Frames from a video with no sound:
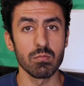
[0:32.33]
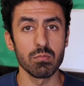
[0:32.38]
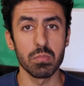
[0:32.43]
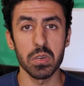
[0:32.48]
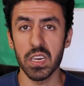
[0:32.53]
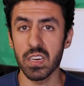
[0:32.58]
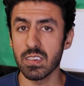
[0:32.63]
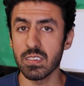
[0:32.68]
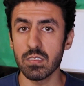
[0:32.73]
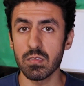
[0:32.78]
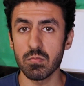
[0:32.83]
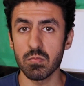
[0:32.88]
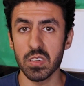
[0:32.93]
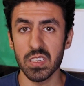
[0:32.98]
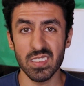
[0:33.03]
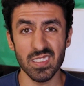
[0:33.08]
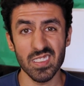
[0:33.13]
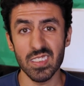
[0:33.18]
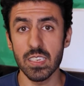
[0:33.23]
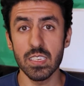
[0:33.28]
Because
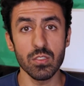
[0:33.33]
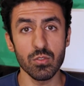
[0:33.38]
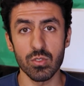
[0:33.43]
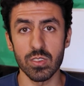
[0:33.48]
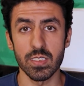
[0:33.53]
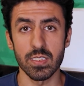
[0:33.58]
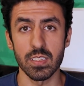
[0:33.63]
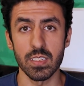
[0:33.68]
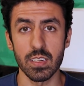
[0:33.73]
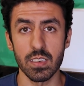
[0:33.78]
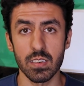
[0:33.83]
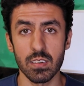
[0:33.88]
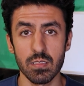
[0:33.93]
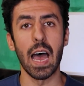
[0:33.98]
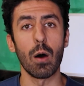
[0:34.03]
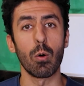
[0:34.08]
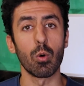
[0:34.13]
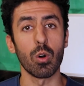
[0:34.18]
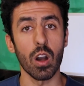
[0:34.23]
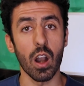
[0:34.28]
it's interesting.
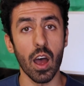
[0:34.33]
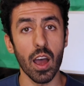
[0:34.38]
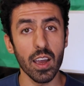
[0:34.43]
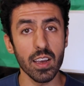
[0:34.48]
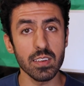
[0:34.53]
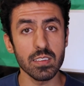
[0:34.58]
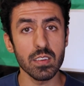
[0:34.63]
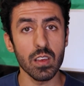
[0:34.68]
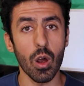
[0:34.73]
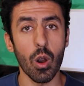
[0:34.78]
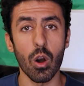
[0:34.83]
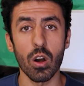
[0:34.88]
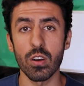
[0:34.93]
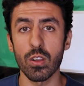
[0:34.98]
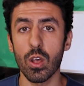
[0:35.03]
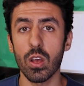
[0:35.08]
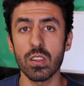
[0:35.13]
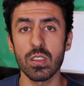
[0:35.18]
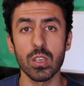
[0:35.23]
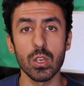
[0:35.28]
Our eyes are
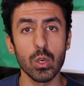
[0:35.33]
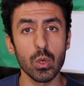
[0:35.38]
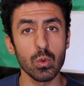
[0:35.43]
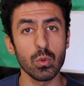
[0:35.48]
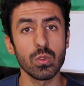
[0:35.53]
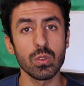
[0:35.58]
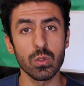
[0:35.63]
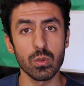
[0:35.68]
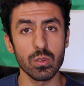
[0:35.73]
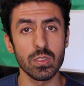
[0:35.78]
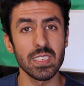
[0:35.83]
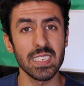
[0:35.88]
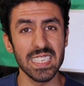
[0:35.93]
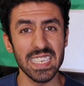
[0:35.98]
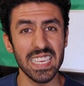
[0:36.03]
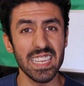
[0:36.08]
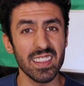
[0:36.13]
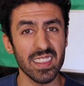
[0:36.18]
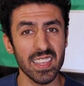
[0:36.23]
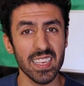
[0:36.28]
not used to
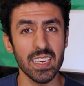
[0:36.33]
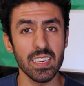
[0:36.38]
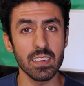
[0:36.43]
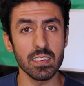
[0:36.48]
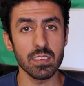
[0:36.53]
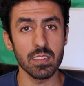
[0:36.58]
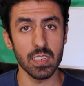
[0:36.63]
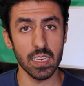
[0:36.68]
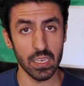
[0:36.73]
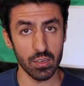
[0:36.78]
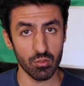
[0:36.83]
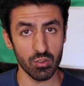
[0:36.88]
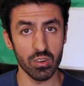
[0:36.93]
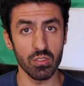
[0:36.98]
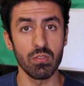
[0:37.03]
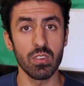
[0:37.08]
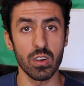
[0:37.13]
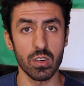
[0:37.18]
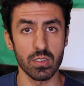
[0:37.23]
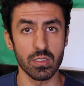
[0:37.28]
see things in
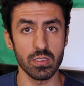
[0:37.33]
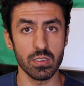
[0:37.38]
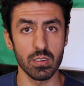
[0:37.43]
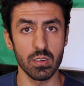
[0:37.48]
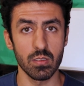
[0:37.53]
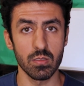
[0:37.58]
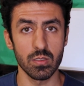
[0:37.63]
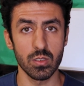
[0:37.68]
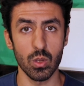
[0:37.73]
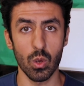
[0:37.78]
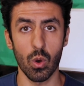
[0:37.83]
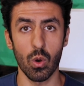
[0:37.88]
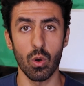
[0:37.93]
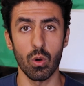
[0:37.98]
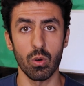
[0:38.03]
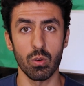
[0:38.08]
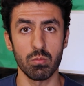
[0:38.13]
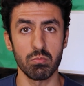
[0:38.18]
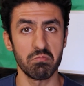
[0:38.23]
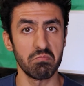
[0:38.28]
reverse,
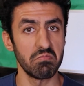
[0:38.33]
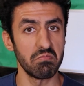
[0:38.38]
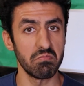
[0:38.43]
so